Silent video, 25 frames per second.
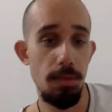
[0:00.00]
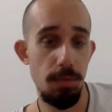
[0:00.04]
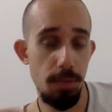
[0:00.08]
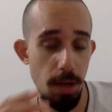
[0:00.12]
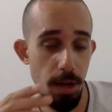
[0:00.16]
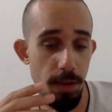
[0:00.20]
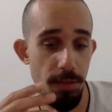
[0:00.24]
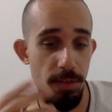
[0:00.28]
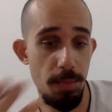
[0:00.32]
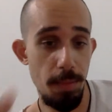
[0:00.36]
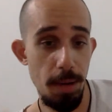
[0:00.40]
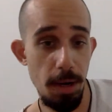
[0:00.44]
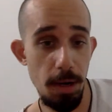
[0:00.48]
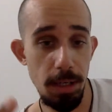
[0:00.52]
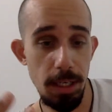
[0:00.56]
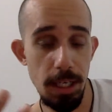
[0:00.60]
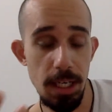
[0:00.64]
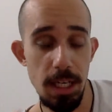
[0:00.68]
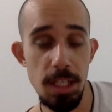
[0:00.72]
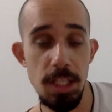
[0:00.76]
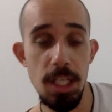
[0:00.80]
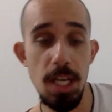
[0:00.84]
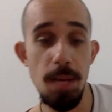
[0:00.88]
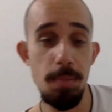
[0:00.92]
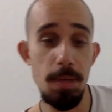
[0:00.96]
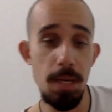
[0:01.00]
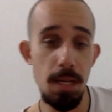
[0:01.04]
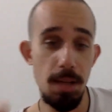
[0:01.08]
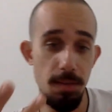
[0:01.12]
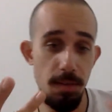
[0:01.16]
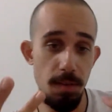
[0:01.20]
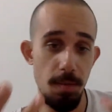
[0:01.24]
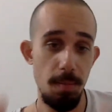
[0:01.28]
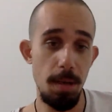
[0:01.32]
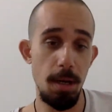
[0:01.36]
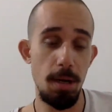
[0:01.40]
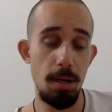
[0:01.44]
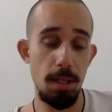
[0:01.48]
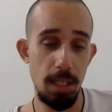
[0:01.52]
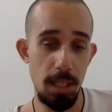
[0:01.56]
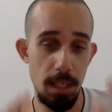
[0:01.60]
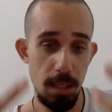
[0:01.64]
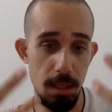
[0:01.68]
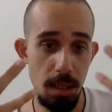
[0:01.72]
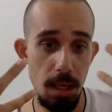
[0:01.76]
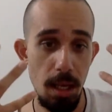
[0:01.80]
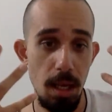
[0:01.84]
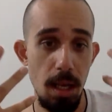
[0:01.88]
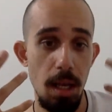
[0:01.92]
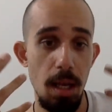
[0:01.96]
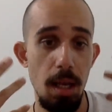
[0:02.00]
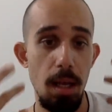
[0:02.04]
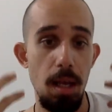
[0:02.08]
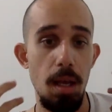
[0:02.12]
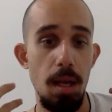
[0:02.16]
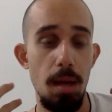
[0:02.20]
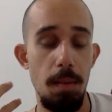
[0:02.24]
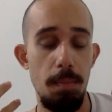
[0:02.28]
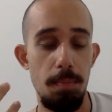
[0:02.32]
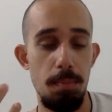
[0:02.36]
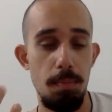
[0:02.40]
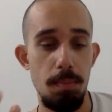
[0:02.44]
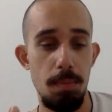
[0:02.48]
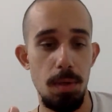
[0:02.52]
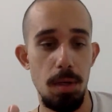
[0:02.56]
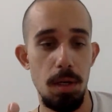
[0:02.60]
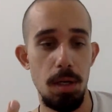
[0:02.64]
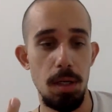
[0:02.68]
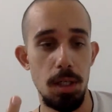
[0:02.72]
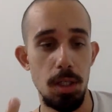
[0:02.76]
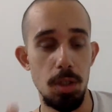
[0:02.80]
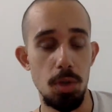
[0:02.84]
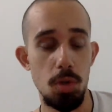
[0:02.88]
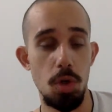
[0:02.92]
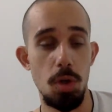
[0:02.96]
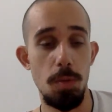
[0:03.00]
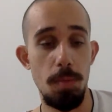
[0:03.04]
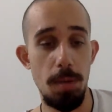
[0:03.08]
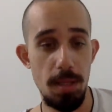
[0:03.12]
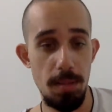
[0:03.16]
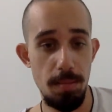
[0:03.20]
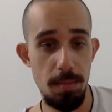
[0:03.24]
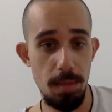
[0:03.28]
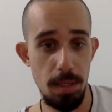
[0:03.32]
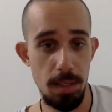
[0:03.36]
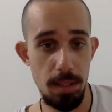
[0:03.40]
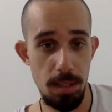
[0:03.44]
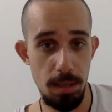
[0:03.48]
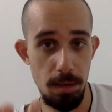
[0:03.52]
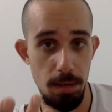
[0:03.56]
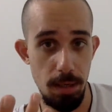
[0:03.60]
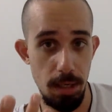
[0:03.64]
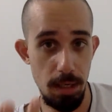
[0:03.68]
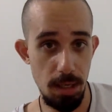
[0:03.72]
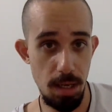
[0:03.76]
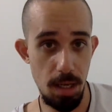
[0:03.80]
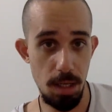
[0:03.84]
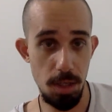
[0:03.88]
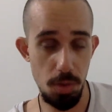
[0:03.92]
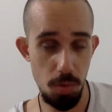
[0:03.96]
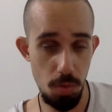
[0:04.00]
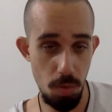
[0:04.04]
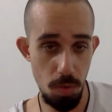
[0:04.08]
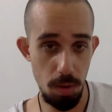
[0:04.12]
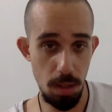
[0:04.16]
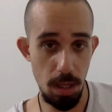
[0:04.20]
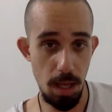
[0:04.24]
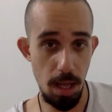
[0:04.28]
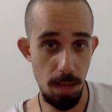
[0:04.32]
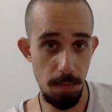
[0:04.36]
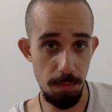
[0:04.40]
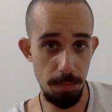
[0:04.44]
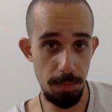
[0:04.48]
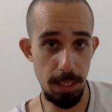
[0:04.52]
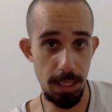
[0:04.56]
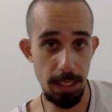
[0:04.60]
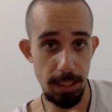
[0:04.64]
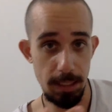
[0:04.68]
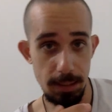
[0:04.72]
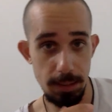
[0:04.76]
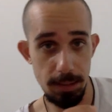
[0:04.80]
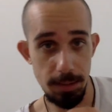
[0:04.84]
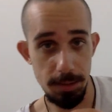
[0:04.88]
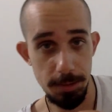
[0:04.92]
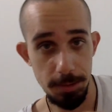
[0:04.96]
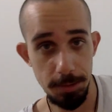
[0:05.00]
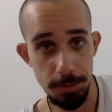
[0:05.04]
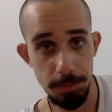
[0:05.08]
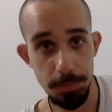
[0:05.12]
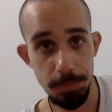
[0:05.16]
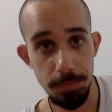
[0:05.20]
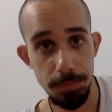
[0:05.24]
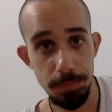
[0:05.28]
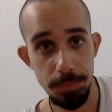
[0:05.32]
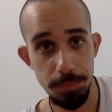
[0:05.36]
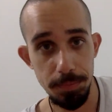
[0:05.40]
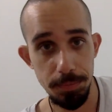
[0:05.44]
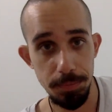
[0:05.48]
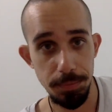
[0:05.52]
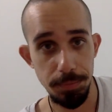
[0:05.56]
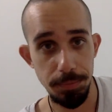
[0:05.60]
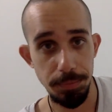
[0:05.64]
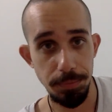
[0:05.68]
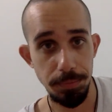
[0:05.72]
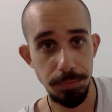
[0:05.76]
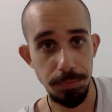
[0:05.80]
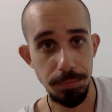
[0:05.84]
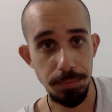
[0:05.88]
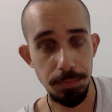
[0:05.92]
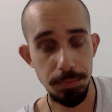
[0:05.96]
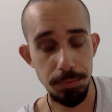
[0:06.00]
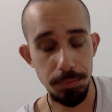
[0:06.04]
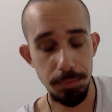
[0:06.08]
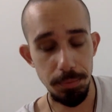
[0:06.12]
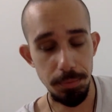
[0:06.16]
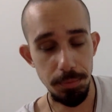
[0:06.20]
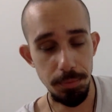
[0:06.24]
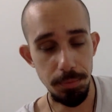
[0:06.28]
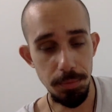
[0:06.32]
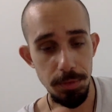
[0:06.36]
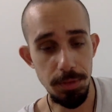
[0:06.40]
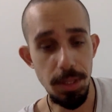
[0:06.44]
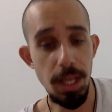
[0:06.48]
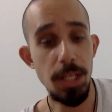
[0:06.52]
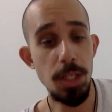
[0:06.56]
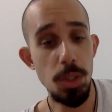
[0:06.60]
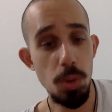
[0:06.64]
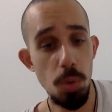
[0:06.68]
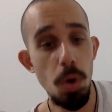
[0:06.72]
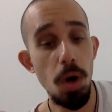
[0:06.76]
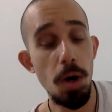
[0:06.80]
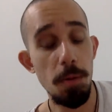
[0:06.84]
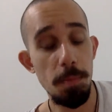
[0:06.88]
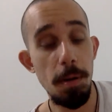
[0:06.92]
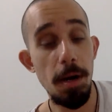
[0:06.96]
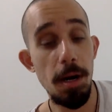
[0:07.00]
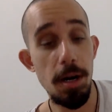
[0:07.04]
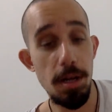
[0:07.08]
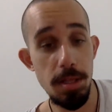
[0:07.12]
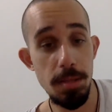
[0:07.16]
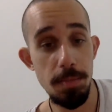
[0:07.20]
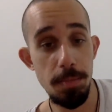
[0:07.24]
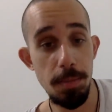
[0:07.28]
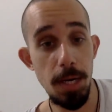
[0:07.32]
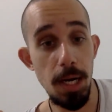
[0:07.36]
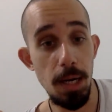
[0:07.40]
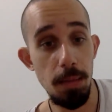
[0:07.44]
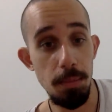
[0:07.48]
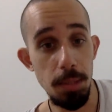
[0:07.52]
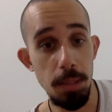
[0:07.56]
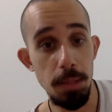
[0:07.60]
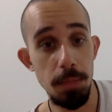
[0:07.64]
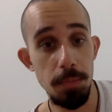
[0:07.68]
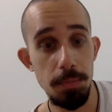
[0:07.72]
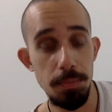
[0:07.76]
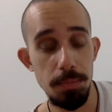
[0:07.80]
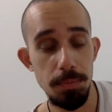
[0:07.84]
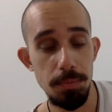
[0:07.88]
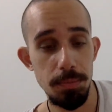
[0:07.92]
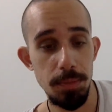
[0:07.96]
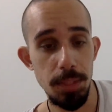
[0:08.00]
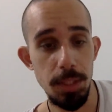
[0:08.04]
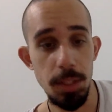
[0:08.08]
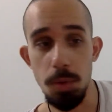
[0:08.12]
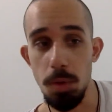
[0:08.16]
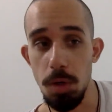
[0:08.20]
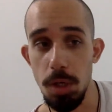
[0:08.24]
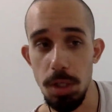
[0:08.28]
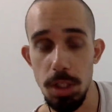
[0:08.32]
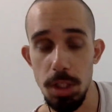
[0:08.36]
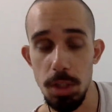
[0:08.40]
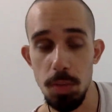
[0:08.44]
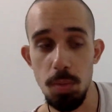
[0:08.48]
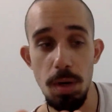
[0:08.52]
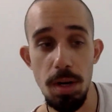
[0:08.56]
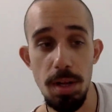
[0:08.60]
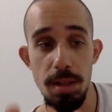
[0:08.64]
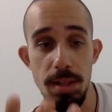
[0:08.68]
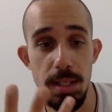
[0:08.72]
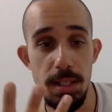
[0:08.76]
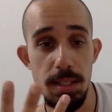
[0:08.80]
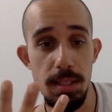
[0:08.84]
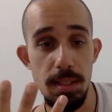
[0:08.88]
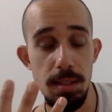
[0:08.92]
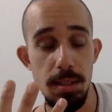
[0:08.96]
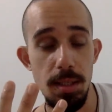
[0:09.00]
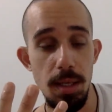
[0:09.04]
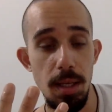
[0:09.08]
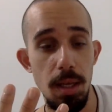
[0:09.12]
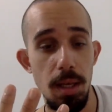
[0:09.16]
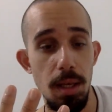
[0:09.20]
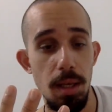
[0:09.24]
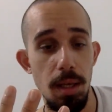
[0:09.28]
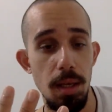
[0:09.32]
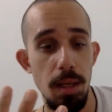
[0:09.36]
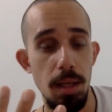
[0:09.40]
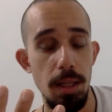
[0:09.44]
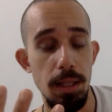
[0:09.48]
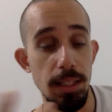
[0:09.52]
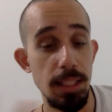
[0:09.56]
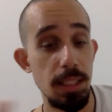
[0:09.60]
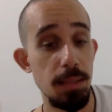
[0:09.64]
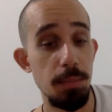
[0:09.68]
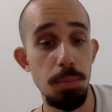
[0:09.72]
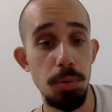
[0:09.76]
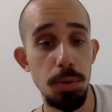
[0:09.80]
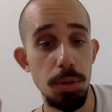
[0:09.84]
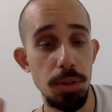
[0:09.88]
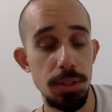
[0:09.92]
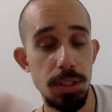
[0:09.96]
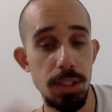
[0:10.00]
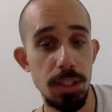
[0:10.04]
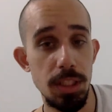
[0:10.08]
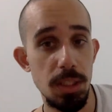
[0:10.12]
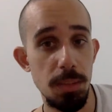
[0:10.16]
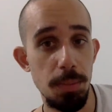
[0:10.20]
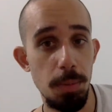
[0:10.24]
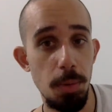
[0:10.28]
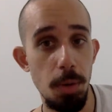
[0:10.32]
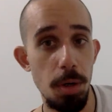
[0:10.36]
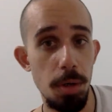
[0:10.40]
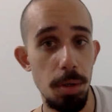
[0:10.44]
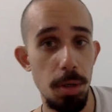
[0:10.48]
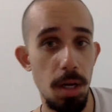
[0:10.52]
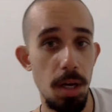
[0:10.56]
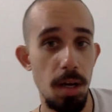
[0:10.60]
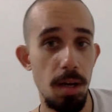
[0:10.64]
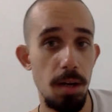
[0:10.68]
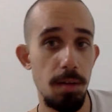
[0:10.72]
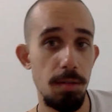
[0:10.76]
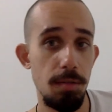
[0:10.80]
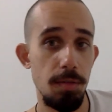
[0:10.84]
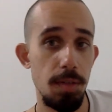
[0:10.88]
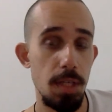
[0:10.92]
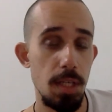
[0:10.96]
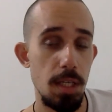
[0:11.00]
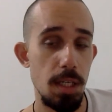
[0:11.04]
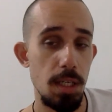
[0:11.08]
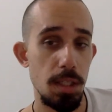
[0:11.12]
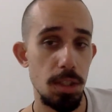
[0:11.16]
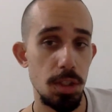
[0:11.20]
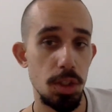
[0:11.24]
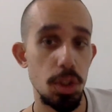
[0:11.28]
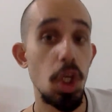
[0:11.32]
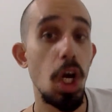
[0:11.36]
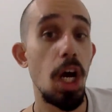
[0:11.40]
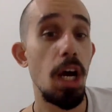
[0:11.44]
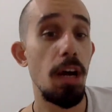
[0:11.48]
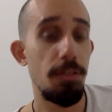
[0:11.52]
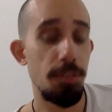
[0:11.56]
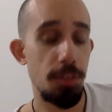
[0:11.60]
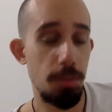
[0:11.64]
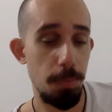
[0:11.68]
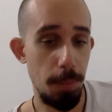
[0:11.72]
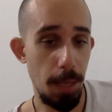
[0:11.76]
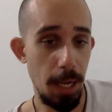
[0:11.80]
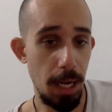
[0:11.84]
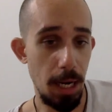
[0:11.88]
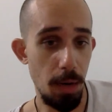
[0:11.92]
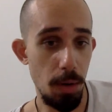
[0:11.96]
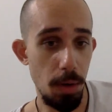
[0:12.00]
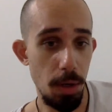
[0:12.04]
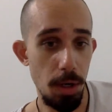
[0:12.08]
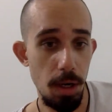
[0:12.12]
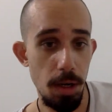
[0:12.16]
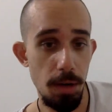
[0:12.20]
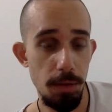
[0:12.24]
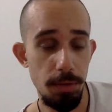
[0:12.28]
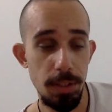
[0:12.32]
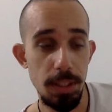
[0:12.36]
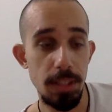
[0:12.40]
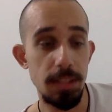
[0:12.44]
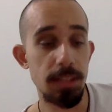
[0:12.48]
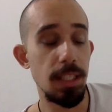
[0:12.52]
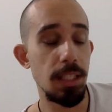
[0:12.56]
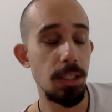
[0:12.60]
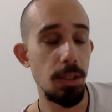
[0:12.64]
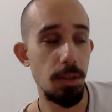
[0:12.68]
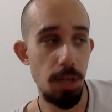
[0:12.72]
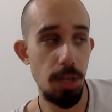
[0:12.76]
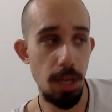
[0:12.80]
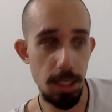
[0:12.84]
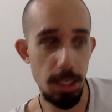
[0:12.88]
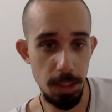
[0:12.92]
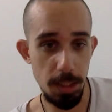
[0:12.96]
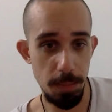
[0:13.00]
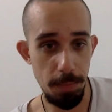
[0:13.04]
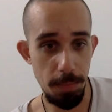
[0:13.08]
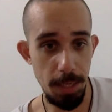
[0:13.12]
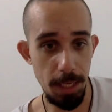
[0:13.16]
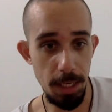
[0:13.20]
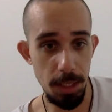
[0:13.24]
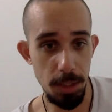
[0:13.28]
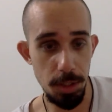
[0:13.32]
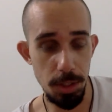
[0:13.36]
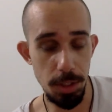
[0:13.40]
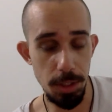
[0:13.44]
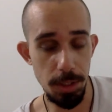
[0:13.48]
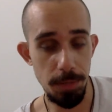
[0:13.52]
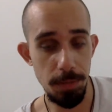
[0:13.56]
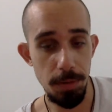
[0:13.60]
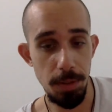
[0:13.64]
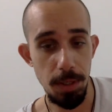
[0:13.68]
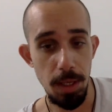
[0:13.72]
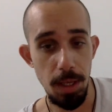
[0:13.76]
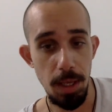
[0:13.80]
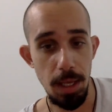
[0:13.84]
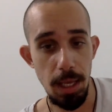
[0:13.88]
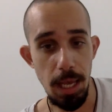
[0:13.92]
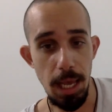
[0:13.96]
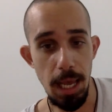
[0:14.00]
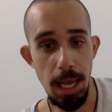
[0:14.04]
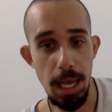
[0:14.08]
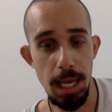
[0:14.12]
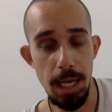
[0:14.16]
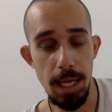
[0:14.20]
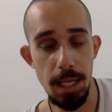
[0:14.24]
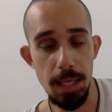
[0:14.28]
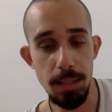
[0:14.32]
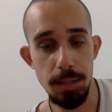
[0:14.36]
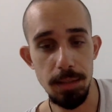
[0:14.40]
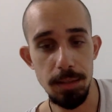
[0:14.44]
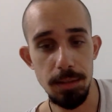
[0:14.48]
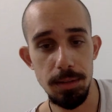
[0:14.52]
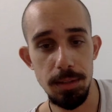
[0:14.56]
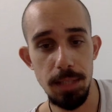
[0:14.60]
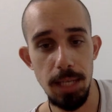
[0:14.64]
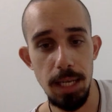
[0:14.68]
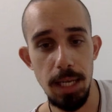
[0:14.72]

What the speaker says: of American hegemony, of American control by the military-industrial complex, then you are part of the problem. Then you are just one of these liberals in support of soft power, of continued occupation, and